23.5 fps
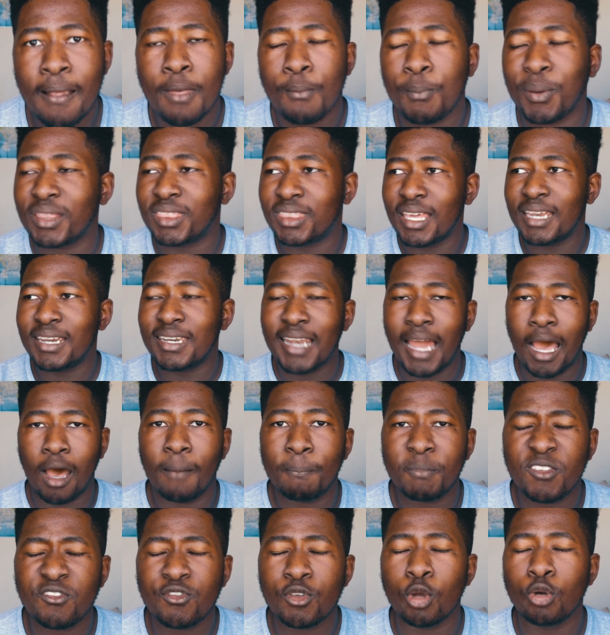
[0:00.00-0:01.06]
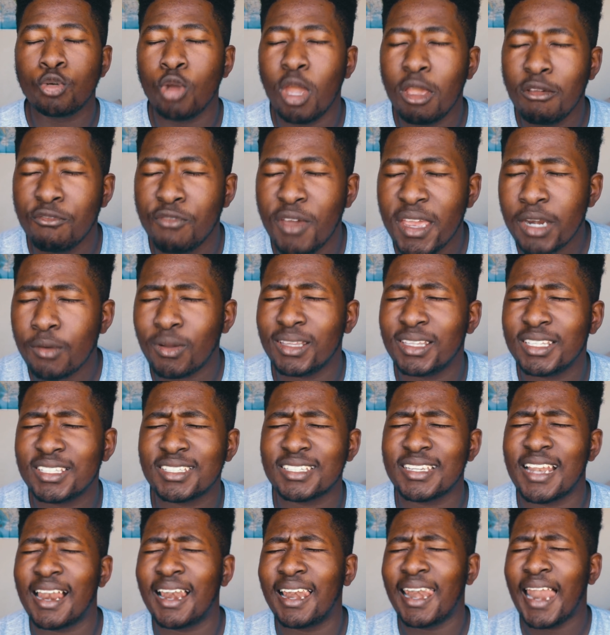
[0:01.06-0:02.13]
But then now, if you're knowing very well this
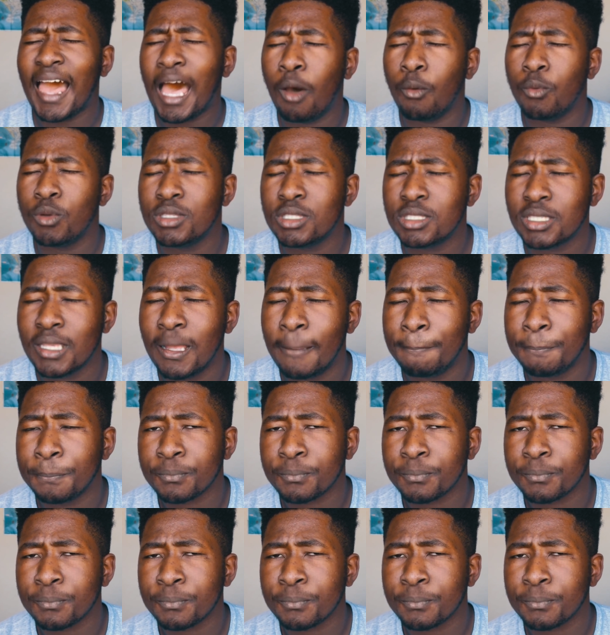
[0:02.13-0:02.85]
is an allowance